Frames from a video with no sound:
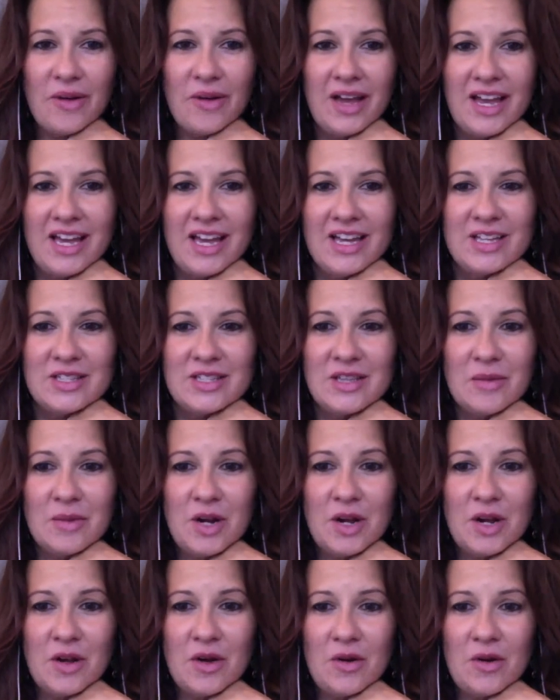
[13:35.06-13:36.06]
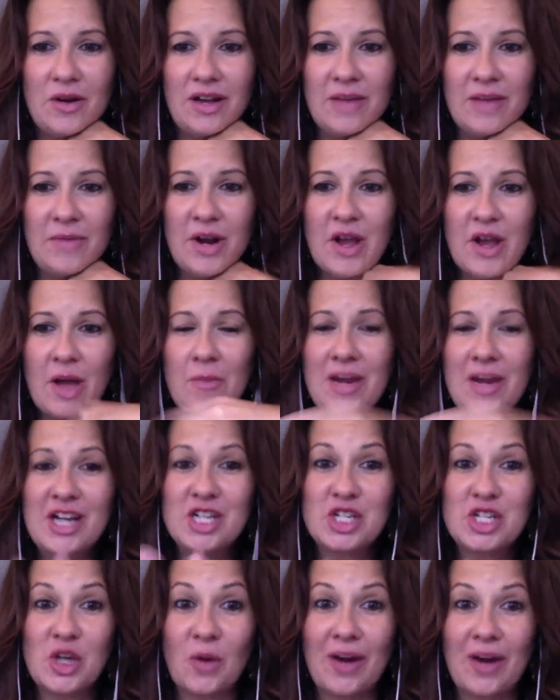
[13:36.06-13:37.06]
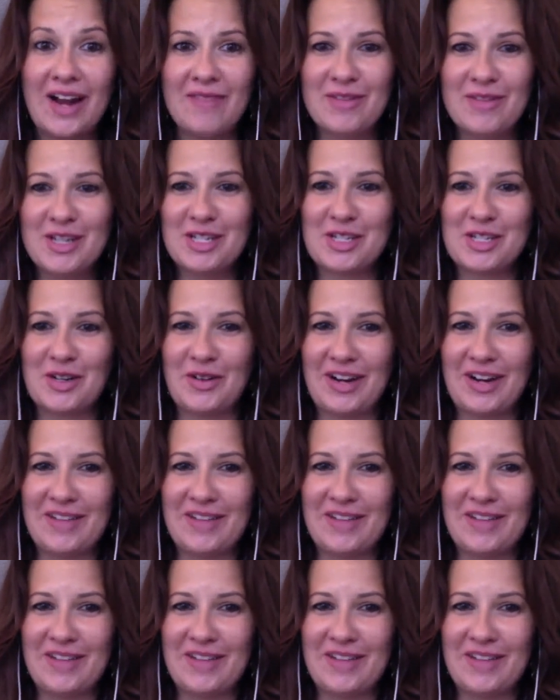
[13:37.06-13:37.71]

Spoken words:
I'm going to show it. I'm going to show it.